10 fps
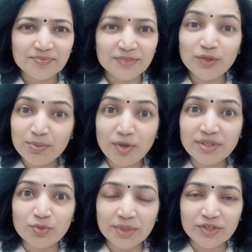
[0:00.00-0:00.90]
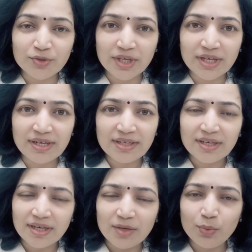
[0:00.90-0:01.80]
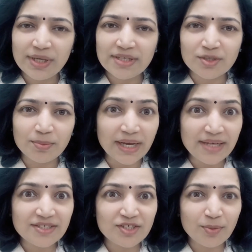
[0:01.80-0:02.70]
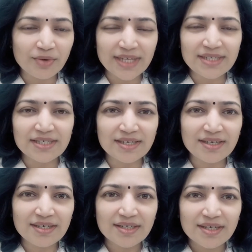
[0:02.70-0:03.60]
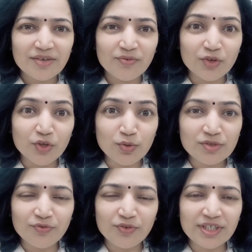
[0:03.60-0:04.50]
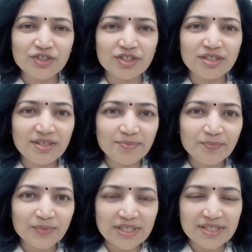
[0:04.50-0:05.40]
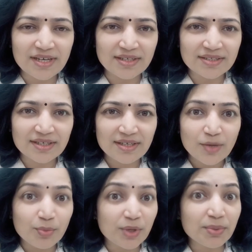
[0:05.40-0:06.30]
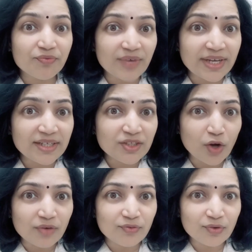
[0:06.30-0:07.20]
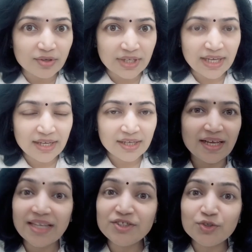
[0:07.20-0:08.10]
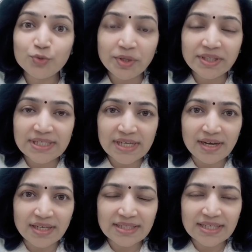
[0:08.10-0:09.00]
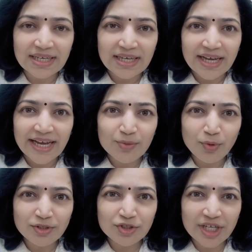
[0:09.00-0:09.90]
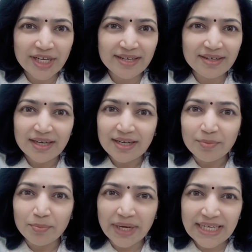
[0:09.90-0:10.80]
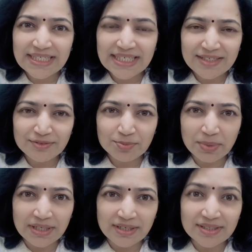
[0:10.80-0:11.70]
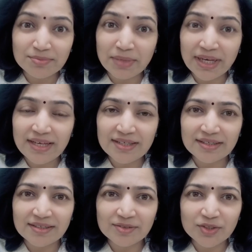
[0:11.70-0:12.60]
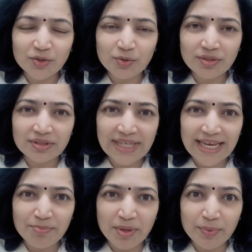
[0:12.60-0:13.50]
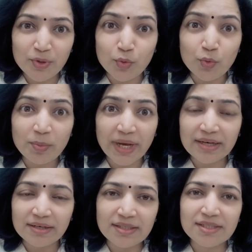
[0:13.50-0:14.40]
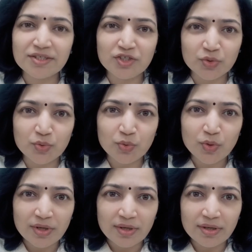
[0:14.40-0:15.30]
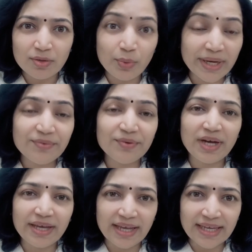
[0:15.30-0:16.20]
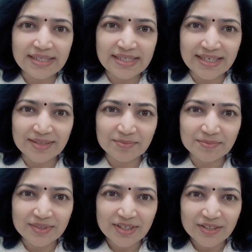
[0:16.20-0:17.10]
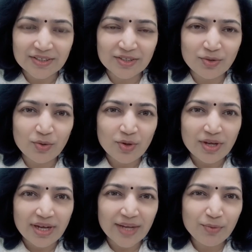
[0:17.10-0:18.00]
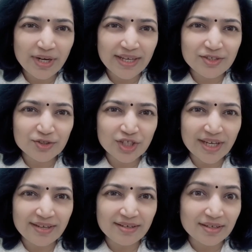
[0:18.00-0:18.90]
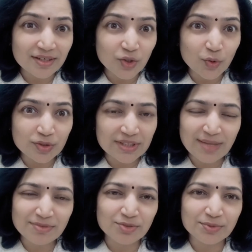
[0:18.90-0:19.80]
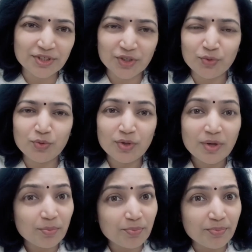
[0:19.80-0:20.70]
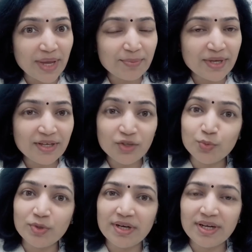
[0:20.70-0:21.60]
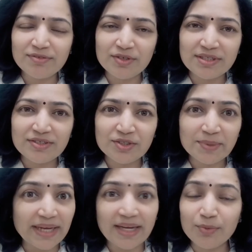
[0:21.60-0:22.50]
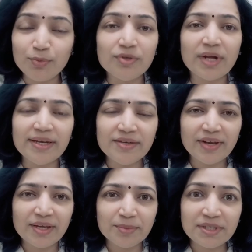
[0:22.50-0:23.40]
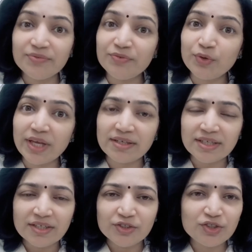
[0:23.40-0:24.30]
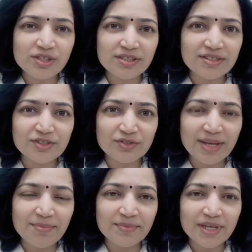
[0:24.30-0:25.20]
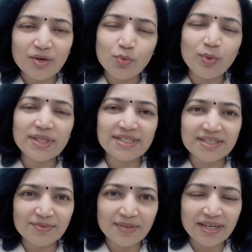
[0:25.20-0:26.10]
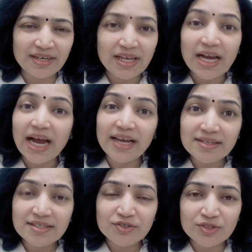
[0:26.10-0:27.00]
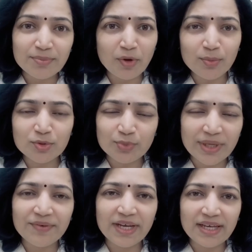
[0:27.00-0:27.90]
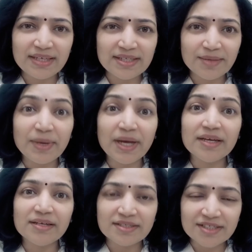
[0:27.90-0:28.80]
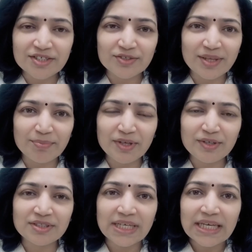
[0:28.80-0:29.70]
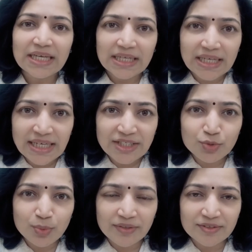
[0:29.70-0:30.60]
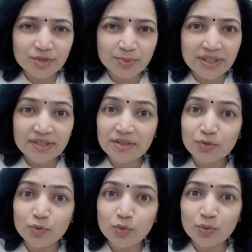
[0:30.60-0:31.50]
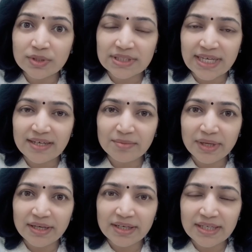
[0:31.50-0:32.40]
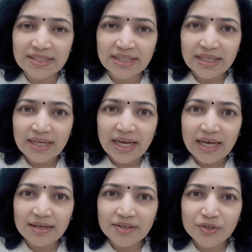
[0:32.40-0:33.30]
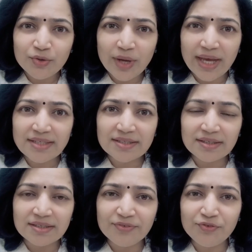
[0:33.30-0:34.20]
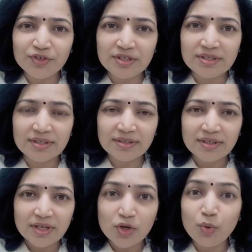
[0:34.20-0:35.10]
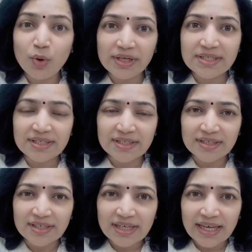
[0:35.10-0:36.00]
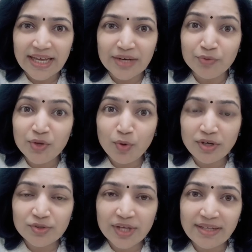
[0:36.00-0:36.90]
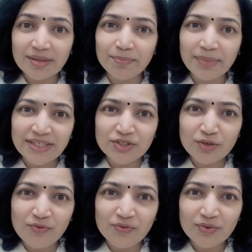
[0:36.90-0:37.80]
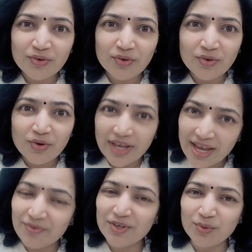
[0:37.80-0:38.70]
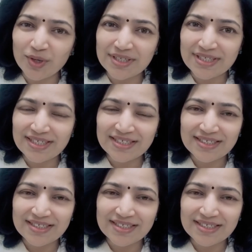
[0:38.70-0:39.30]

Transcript: You can pause the video here. We'll stop. I'll stop right here for you to finish the task. But be very thoughtful, okay? As you're doing the task, I want to share my set of speakers, my, you know, the 10 people whom I listen to whenever I get time. So I would like to share those names with you. Maybe you would love to listen to them, and I would highly recommend if you can just listen to them once in a while. I listen to them almost whenever I get time, I listen to them, because each one of the speaker who is there in my list, you know, has a different quality, and we want to get the best of every quality.